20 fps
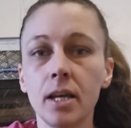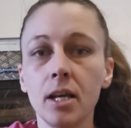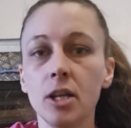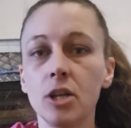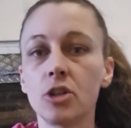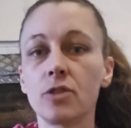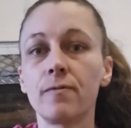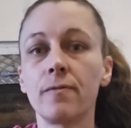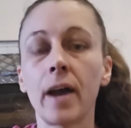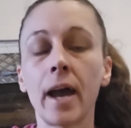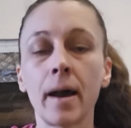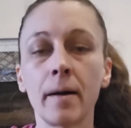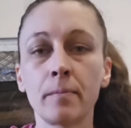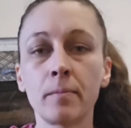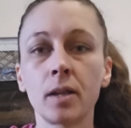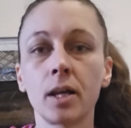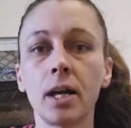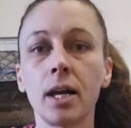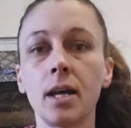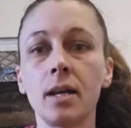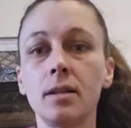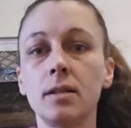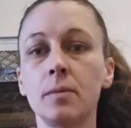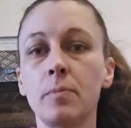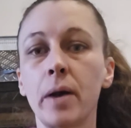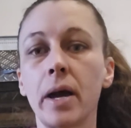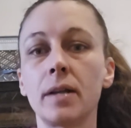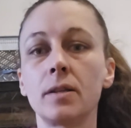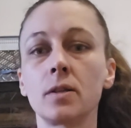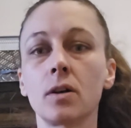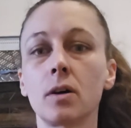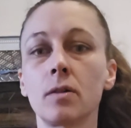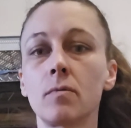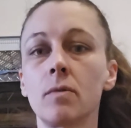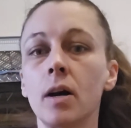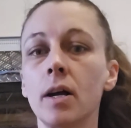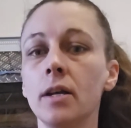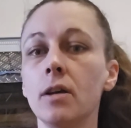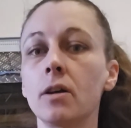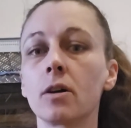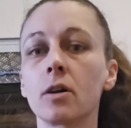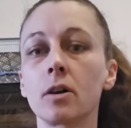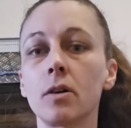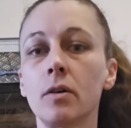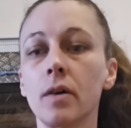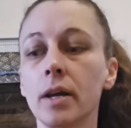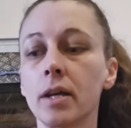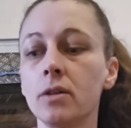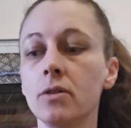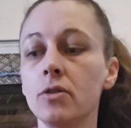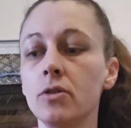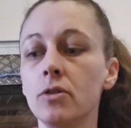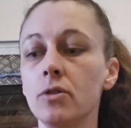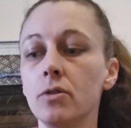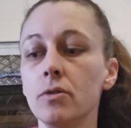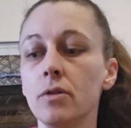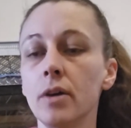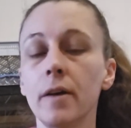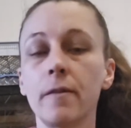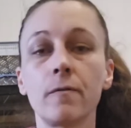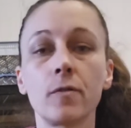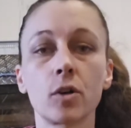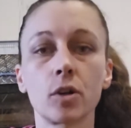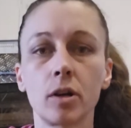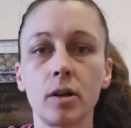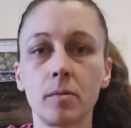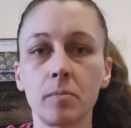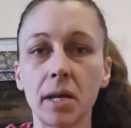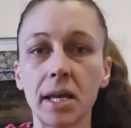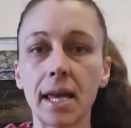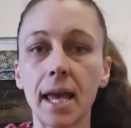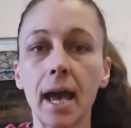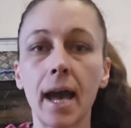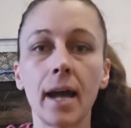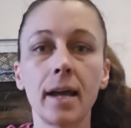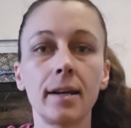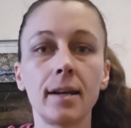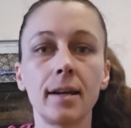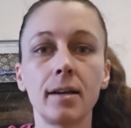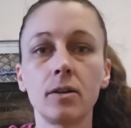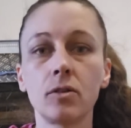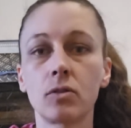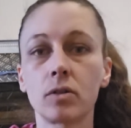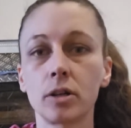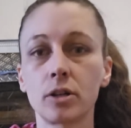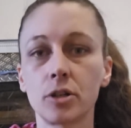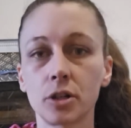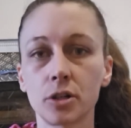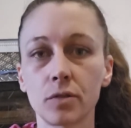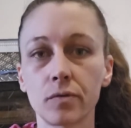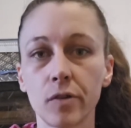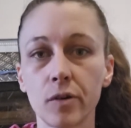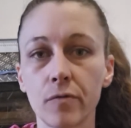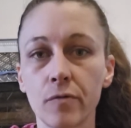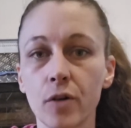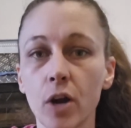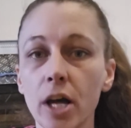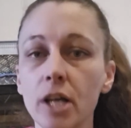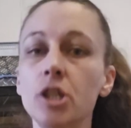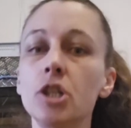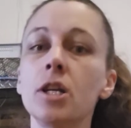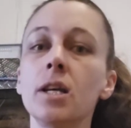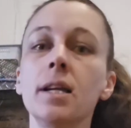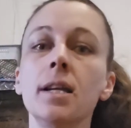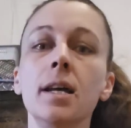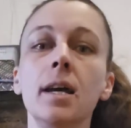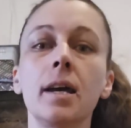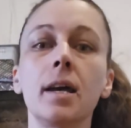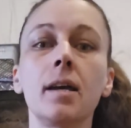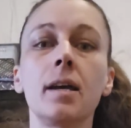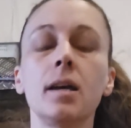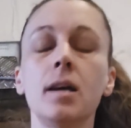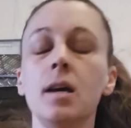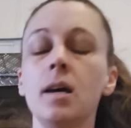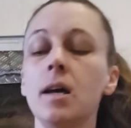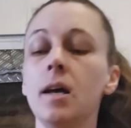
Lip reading: each family, depends on what you're going to, if you're going to be canning or just for fresh eating,